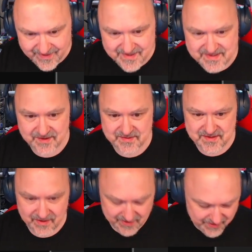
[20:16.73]
So it's
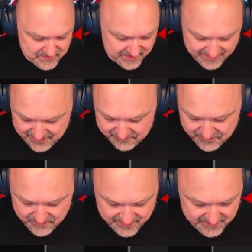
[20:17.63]
like, I'm going to hit
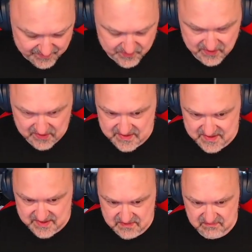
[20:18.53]
Romina
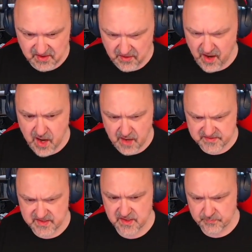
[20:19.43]
because I've
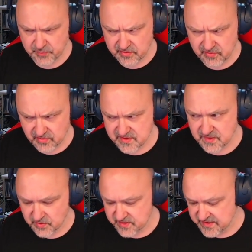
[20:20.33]
seen the bird knock
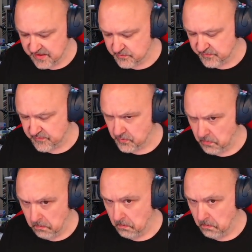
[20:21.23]
someone down before.